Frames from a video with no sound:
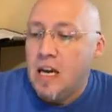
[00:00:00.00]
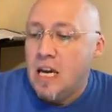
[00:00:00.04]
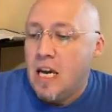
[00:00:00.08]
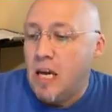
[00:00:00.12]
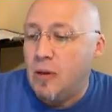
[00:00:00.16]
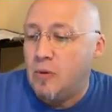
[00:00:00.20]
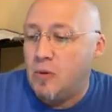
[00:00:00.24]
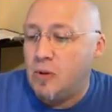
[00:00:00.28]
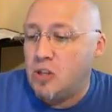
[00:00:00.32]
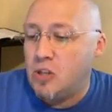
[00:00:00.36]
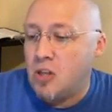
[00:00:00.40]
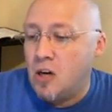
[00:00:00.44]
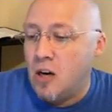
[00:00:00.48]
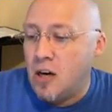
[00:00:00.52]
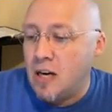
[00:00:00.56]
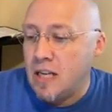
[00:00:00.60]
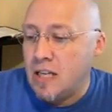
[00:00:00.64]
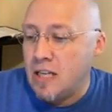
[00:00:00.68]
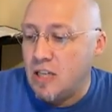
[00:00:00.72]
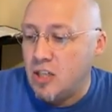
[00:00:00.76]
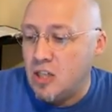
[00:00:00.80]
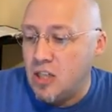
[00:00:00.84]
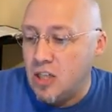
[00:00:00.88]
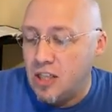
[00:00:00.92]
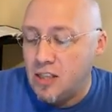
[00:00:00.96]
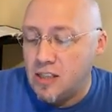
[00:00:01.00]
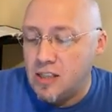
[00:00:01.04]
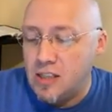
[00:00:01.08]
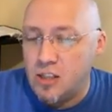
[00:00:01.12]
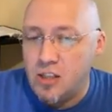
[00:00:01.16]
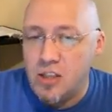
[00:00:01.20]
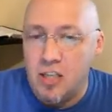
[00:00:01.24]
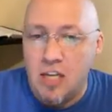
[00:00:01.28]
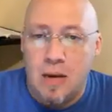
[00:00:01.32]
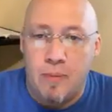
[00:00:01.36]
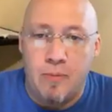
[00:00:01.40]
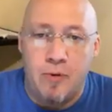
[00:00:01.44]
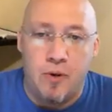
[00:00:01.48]
And we're starting in Genesis
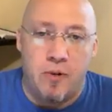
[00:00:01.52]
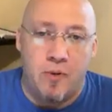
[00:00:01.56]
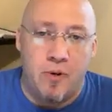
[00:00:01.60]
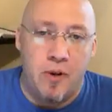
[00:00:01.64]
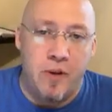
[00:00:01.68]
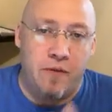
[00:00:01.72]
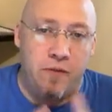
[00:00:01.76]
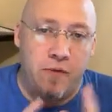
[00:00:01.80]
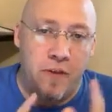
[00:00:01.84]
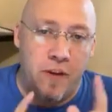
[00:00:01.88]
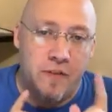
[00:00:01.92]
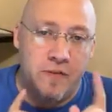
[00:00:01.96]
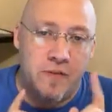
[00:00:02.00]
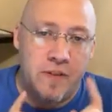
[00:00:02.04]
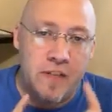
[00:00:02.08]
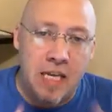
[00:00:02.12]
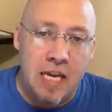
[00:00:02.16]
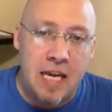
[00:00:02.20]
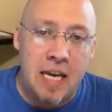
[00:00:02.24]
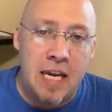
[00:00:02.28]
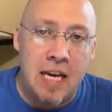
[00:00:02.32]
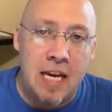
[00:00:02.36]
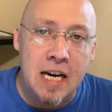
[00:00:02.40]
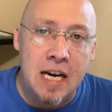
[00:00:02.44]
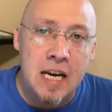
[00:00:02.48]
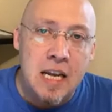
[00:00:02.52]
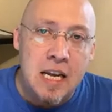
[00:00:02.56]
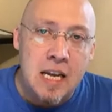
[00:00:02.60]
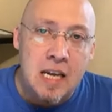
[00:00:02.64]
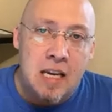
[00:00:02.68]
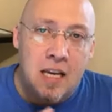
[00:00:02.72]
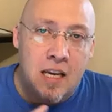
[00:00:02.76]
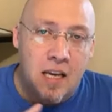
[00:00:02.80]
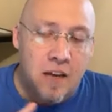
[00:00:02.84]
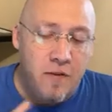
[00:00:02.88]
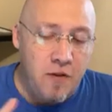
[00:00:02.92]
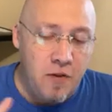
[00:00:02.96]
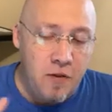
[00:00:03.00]
chapter 3, 15.
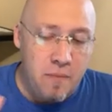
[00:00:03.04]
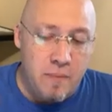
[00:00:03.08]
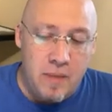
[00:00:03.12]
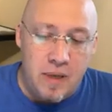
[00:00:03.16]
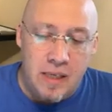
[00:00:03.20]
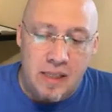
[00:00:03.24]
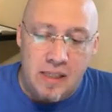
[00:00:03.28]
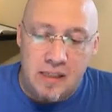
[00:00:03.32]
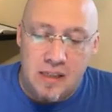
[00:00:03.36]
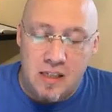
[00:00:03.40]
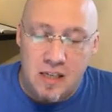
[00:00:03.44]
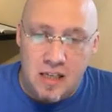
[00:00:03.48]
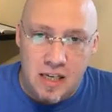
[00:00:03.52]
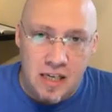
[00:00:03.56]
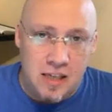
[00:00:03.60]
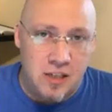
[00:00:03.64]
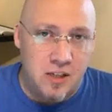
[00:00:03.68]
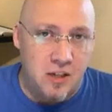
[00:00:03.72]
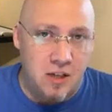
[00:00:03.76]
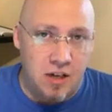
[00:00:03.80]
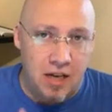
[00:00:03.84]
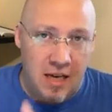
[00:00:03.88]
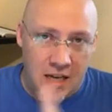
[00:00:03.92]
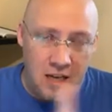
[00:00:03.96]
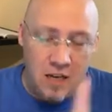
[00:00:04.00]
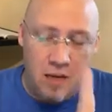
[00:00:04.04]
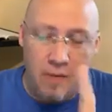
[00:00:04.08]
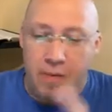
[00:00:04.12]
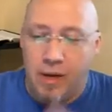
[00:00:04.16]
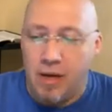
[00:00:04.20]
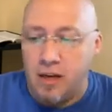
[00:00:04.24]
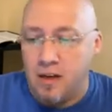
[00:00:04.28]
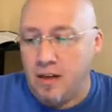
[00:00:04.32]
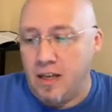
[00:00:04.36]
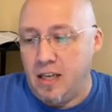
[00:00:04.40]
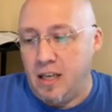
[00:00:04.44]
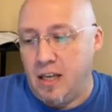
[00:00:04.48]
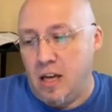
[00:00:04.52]
If you missed yesterday, you
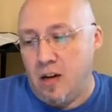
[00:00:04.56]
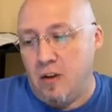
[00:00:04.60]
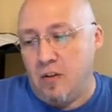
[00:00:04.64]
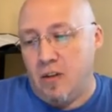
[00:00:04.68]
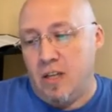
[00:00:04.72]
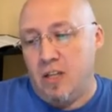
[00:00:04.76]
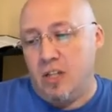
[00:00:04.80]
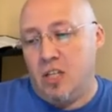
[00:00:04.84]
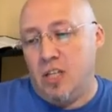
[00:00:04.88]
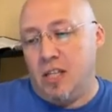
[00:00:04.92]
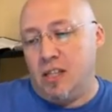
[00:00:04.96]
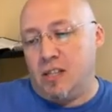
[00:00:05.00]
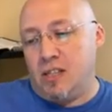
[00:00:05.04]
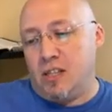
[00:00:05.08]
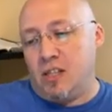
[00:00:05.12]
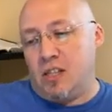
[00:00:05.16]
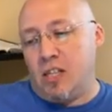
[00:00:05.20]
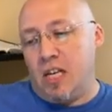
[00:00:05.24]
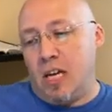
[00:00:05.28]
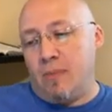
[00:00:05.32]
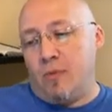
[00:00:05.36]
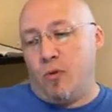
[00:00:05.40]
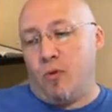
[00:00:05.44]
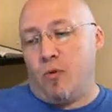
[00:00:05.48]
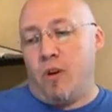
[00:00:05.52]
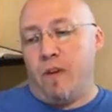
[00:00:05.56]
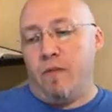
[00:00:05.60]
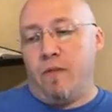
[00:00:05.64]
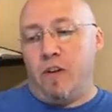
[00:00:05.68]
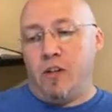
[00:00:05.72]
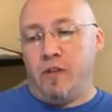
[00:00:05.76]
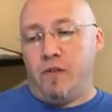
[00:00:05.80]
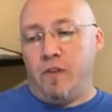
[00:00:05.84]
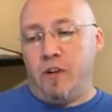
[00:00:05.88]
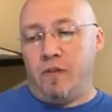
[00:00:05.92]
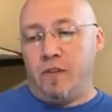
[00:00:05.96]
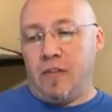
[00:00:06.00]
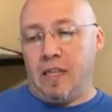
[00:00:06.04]
better get on it. Genesis chapter 3,
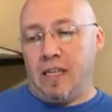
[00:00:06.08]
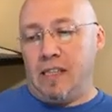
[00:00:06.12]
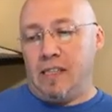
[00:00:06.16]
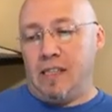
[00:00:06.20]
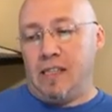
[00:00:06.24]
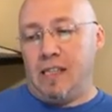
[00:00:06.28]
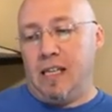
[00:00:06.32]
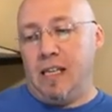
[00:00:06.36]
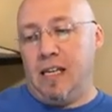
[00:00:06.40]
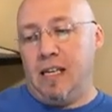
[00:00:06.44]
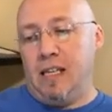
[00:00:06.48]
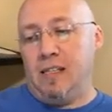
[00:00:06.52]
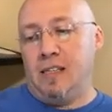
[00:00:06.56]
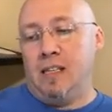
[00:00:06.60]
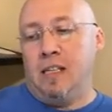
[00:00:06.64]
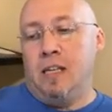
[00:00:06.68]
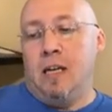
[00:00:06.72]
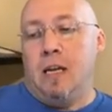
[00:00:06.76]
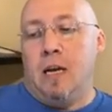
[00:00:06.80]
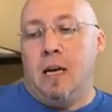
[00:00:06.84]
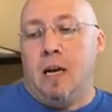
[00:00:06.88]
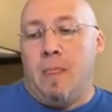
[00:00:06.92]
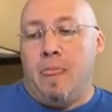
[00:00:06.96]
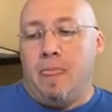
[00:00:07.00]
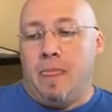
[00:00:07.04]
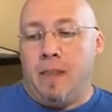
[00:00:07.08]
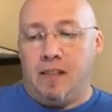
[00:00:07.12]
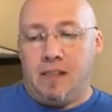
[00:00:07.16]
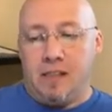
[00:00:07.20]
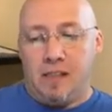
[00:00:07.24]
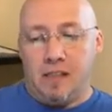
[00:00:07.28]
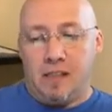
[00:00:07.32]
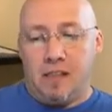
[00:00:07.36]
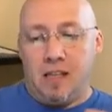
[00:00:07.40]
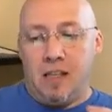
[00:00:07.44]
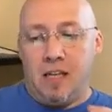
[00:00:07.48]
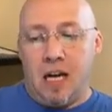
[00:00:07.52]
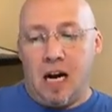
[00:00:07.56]
verse 15 says, This
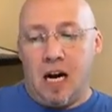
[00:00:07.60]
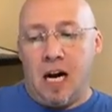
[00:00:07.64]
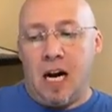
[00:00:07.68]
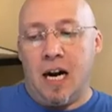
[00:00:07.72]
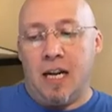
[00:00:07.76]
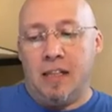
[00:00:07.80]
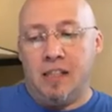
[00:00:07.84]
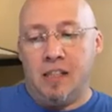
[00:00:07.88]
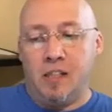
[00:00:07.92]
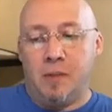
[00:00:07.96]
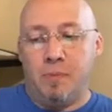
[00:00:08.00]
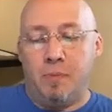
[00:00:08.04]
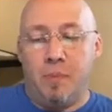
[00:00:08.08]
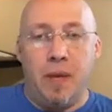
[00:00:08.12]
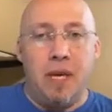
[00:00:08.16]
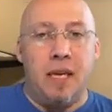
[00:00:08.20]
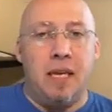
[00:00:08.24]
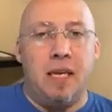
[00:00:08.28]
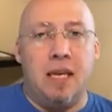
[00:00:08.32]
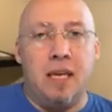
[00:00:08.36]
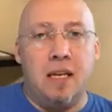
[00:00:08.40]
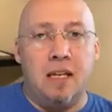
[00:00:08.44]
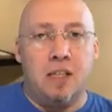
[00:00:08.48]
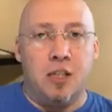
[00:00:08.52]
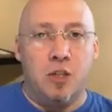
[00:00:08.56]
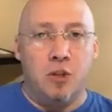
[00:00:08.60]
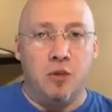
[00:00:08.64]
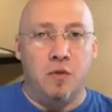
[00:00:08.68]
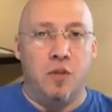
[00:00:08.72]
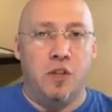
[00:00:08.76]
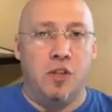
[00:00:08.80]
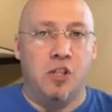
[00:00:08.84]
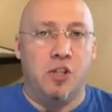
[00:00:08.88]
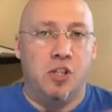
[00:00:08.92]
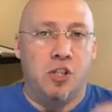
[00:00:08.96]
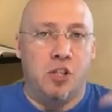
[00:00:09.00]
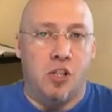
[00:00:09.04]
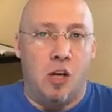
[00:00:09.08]
is God speaking to
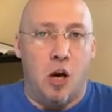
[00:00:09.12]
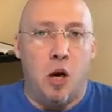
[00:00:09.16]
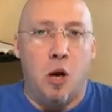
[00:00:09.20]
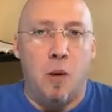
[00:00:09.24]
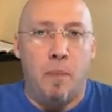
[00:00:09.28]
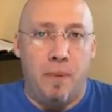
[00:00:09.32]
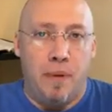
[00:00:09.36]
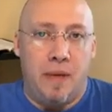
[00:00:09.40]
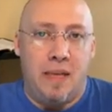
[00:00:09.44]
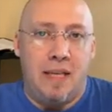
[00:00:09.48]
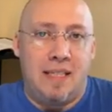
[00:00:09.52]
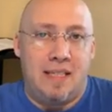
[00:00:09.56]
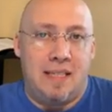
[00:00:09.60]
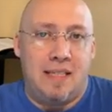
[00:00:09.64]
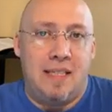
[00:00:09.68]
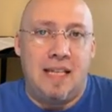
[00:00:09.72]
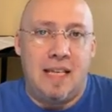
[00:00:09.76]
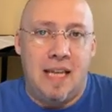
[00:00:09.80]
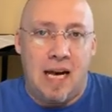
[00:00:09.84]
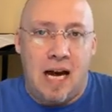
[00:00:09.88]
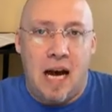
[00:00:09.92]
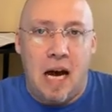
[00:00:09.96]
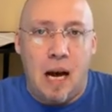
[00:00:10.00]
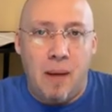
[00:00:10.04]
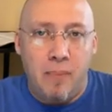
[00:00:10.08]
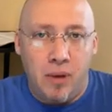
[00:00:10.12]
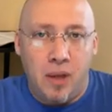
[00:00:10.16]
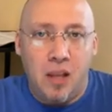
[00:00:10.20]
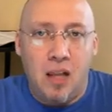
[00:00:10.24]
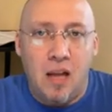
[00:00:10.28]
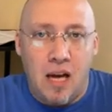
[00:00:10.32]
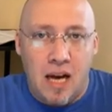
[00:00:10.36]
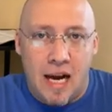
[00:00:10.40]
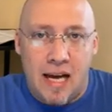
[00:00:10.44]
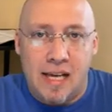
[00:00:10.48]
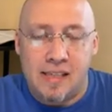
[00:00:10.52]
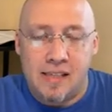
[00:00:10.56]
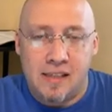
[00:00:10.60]
the serpent,
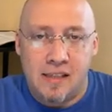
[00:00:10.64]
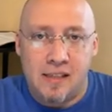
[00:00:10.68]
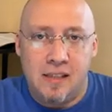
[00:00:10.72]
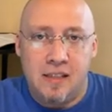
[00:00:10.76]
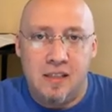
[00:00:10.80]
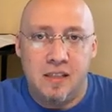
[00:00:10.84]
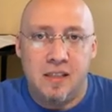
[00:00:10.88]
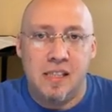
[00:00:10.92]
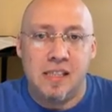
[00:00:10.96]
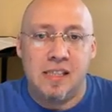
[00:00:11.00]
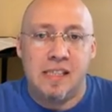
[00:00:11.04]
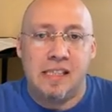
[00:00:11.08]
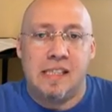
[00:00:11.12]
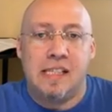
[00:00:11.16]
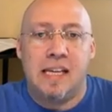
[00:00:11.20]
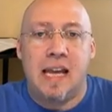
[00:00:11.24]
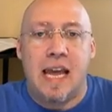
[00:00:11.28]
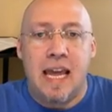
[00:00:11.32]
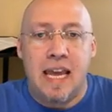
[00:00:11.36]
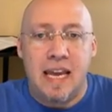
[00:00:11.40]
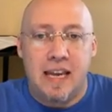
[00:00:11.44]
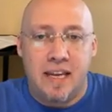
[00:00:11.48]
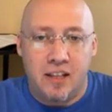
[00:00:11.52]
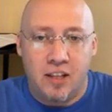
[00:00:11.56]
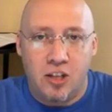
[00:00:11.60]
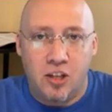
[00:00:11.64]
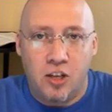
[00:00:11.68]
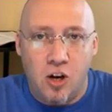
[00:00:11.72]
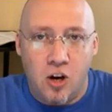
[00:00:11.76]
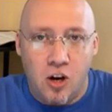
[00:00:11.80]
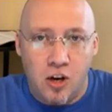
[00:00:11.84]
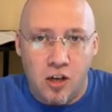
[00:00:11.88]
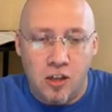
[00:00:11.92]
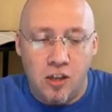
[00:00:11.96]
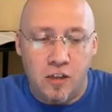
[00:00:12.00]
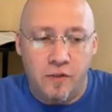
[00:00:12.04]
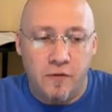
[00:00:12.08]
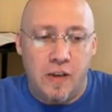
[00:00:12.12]
Diabolos, the snake in the
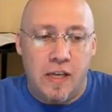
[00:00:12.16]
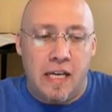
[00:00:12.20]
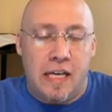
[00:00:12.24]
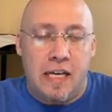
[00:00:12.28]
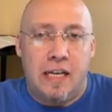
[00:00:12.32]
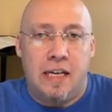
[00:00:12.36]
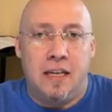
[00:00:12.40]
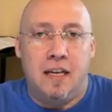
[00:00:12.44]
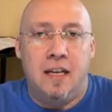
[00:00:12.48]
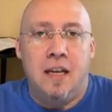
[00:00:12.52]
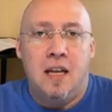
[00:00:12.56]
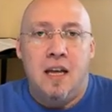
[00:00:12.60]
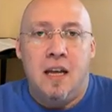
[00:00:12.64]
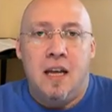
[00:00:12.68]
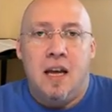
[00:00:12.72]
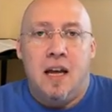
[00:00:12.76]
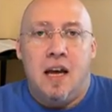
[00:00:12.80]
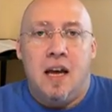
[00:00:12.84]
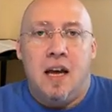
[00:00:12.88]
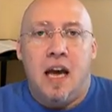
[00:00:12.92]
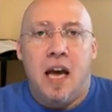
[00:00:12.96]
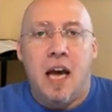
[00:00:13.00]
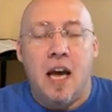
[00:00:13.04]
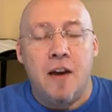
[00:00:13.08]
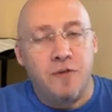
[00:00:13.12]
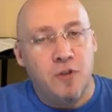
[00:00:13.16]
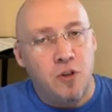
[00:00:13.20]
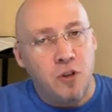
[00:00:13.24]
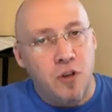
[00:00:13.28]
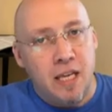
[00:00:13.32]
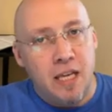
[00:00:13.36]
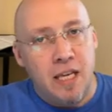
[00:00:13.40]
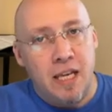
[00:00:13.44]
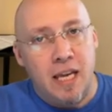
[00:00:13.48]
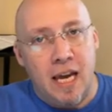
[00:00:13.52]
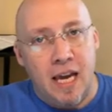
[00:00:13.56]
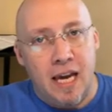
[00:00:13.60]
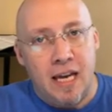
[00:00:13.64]
Garden of Eden, after
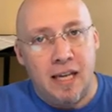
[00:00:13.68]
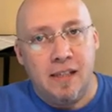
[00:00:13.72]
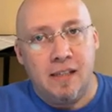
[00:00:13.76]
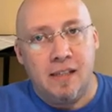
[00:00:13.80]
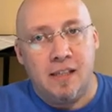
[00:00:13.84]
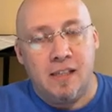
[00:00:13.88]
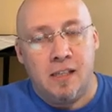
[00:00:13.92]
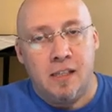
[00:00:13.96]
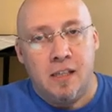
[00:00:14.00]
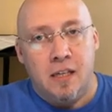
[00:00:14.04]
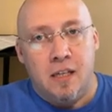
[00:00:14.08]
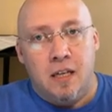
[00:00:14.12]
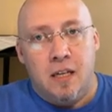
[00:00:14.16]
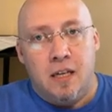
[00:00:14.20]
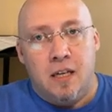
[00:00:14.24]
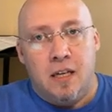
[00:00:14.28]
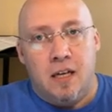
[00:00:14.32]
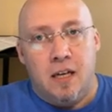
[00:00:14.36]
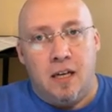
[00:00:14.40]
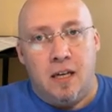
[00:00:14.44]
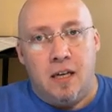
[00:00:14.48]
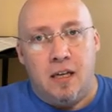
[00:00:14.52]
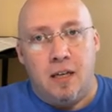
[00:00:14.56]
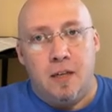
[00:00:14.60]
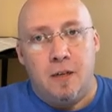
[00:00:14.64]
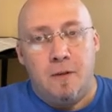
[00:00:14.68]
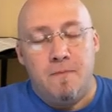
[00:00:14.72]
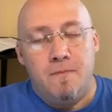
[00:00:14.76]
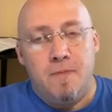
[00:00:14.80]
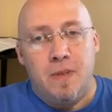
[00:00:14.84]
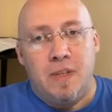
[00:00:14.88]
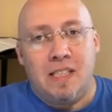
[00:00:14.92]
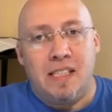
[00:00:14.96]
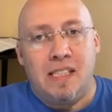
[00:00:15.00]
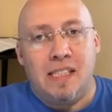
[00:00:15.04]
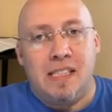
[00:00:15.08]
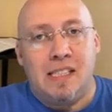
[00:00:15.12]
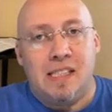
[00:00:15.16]
he has uh,
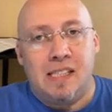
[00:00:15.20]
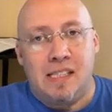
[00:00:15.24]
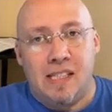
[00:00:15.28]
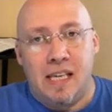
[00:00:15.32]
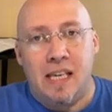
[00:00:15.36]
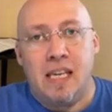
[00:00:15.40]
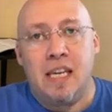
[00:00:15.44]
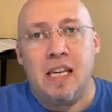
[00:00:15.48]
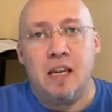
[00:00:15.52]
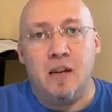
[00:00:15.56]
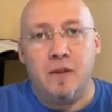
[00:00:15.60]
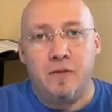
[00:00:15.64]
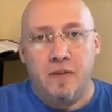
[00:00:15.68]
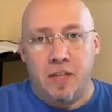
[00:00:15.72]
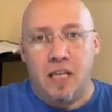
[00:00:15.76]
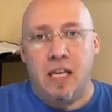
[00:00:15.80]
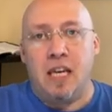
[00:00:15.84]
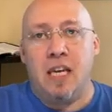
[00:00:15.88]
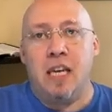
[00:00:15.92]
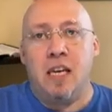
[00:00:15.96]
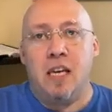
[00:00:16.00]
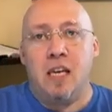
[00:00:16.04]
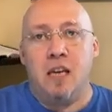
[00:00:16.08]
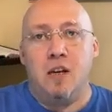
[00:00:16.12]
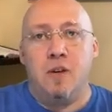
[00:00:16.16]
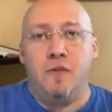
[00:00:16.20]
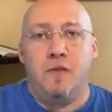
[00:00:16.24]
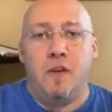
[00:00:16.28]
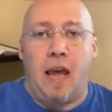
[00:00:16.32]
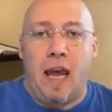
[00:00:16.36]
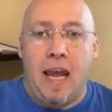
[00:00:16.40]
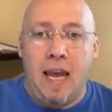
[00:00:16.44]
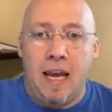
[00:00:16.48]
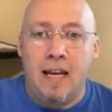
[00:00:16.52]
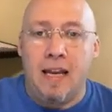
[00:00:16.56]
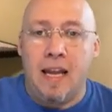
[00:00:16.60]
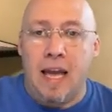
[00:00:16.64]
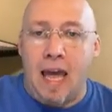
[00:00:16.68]
deceived Eve
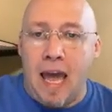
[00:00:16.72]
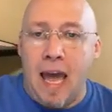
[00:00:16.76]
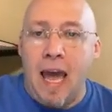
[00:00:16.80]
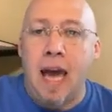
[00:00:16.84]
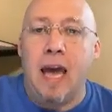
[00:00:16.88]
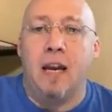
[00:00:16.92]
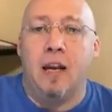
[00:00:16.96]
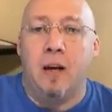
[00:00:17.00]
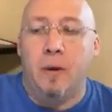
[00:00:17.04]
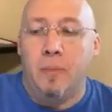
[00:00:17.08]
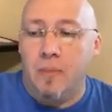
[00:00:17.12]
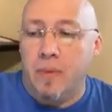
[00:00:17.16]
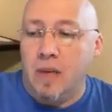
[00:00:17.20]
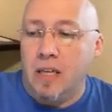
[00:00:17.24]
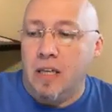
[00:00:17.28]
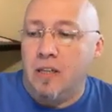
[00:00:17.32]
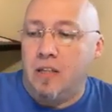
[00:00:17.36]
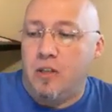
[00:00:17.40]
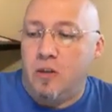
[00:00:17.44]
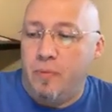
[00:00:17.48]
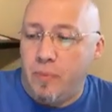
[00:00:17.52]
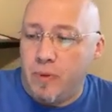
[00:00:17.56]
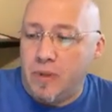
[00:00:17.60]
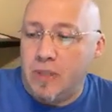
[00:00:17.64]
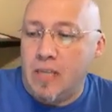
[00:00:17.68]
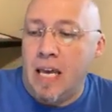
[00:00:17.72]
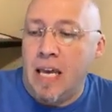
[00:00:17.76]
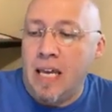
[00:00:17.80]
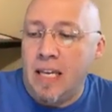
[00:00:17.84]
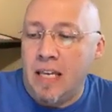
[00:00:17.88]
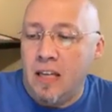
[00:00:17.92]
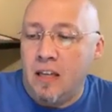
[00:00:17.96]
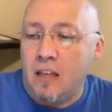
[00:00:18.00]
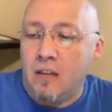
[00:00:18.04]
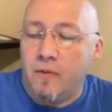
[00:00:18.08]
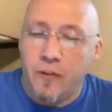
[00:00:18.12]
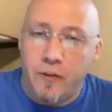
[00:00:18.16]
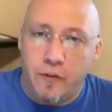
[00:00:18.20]
and Adam into
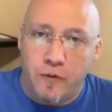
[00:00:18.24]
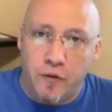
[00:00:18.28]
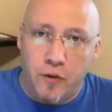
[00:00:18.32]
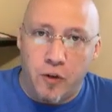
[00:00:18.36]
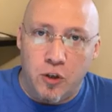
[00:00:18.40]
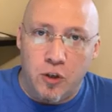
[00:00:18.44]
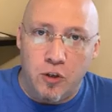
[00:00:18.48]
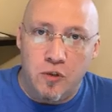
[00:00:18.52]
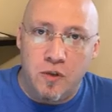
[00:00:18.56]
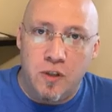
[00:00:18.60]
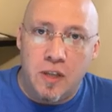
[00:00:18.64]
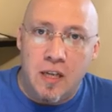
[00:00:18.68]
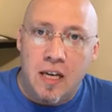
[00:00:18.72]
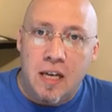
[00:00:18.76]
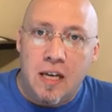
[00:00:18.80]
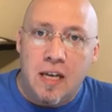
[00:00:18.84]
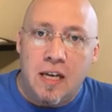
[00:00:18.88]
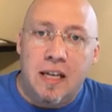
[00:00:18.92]
partaking of the fruit.